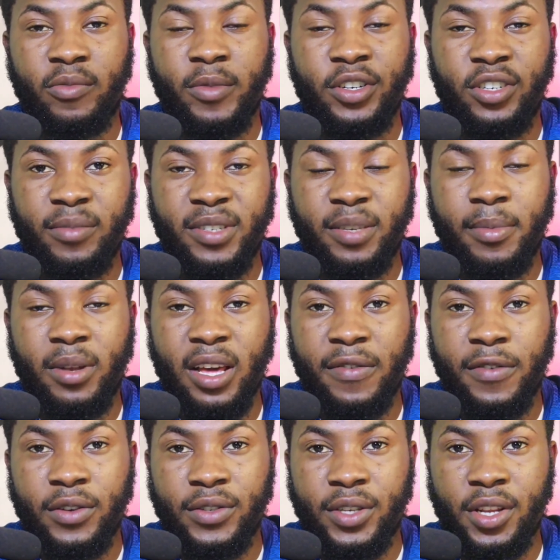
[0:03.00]
My Dream to Life.
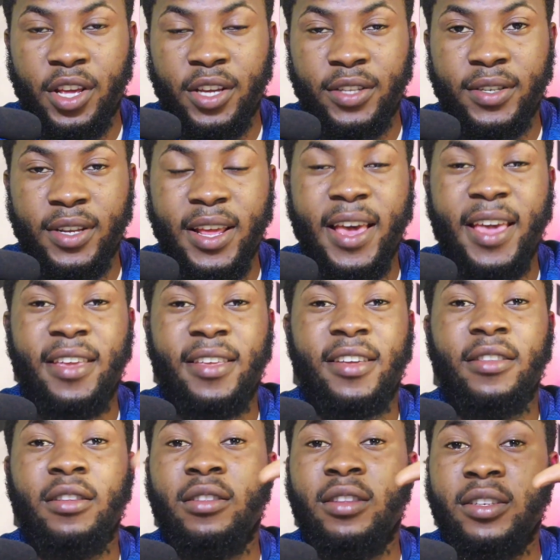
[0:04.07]
I was in here today,
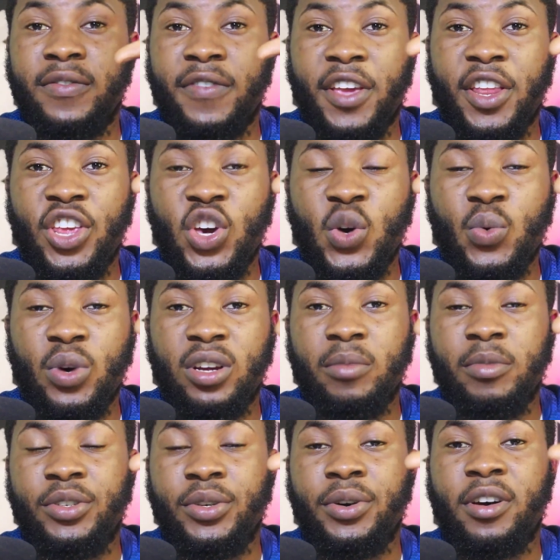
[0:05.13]
and in this video we're going to be
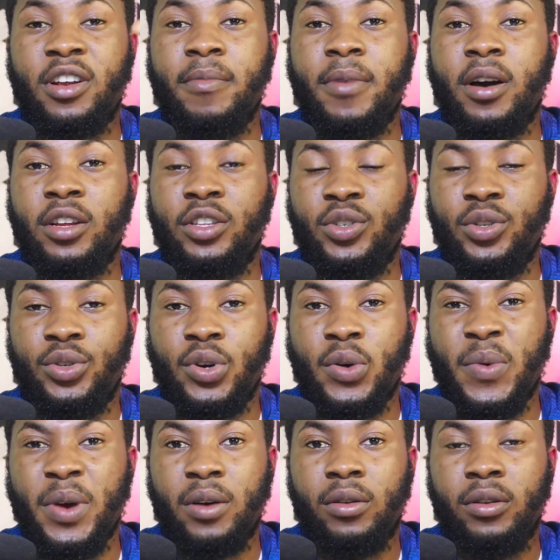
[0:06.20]
talking about a
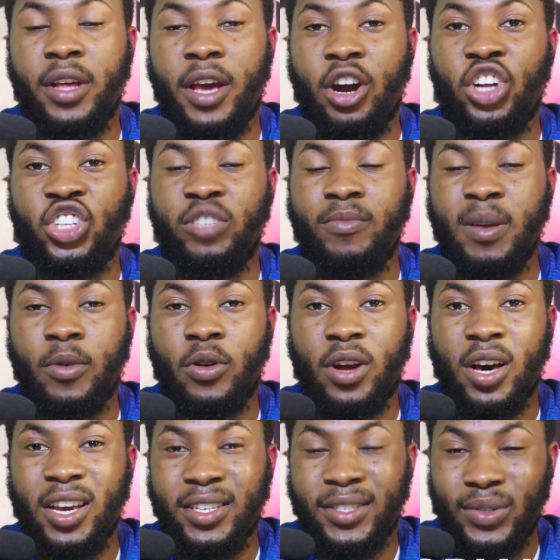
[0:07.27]
tutorial on how to
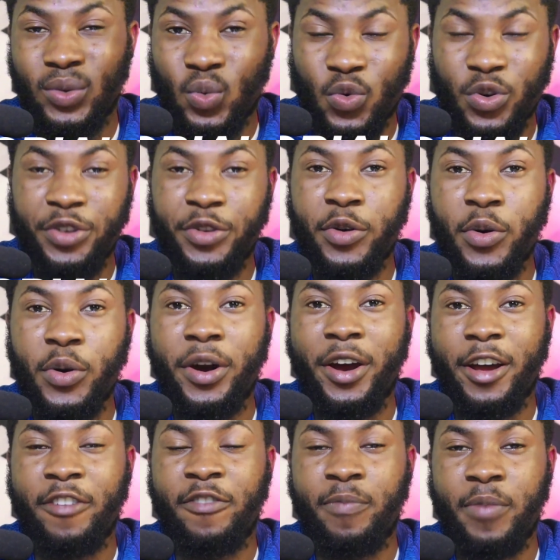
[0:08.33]
memorize one or
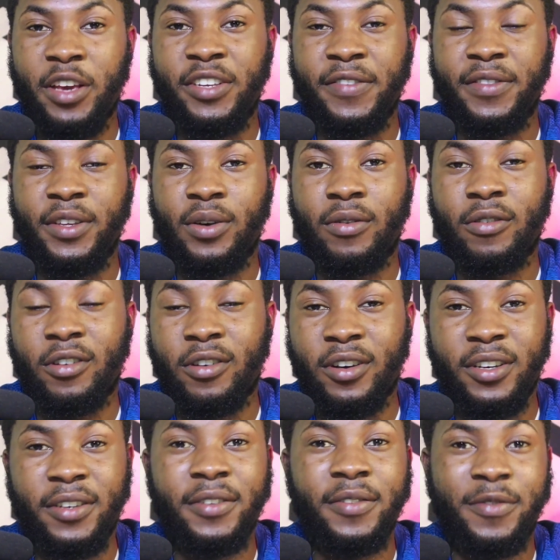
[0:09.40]
half page of the
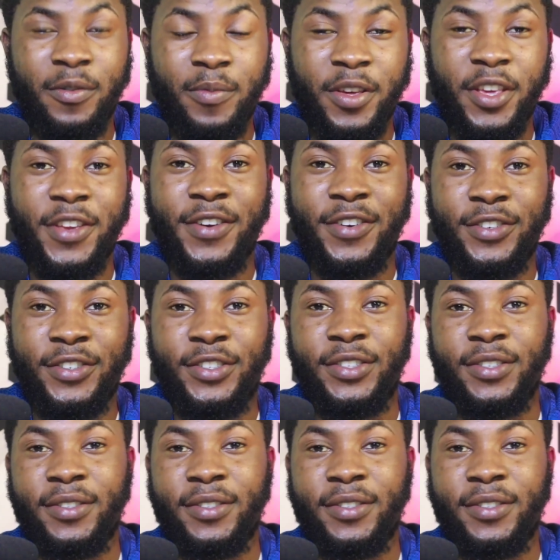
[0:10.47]
Quran for beginners.